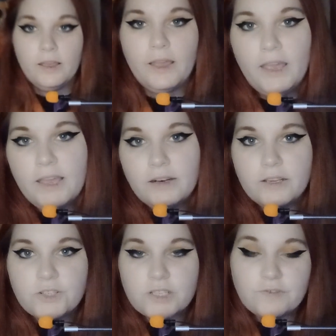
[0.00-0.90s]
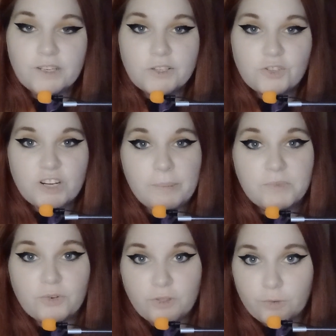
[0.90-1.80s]
And I just finished
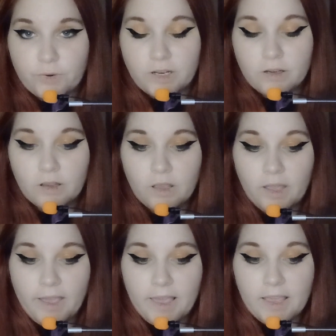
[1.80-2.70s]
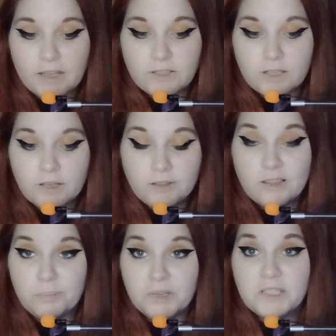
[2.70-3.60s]
chapter 3, and the
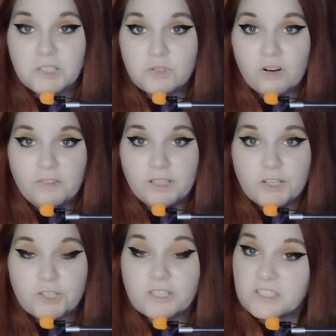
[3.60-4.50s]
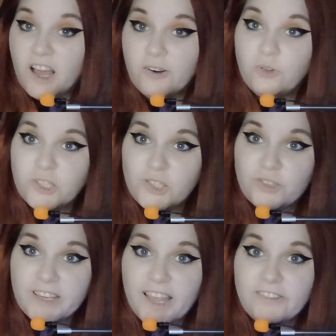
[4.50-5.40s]
biggest revelation is not only do
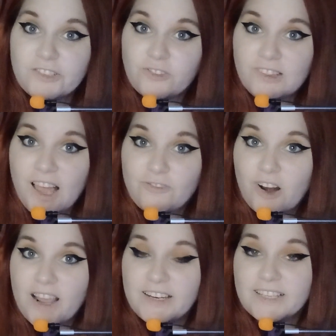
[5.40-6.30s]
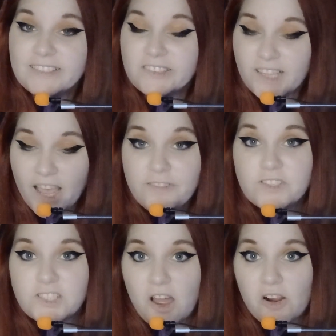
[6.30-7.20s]
they have to ride in
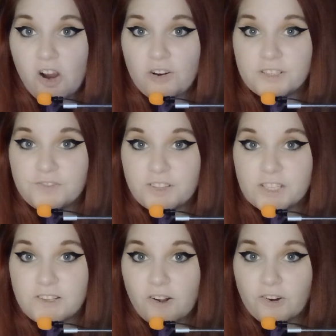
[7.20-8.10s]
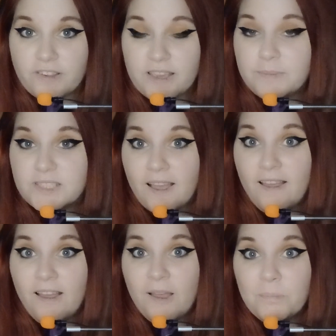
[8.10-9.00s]
livestock cars for this Hunger Games,
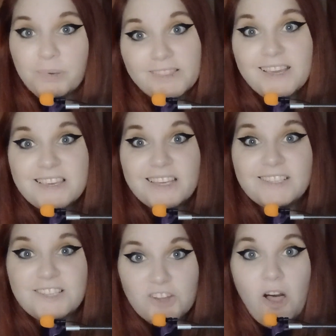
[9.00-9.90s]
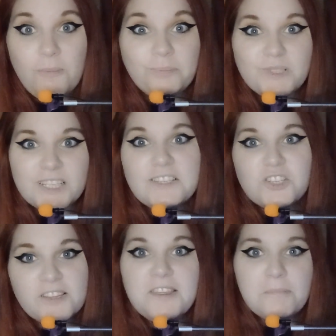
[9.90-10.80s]
but they get dumped
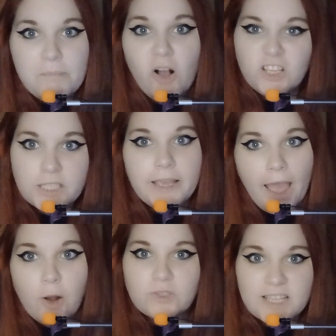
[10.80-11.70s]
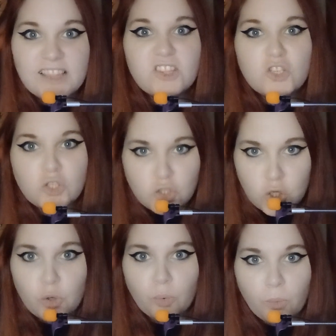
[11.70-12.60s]
into the monkey house at the
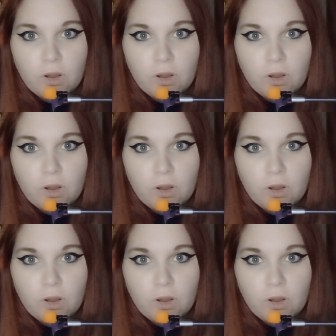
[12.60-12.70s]
zoo,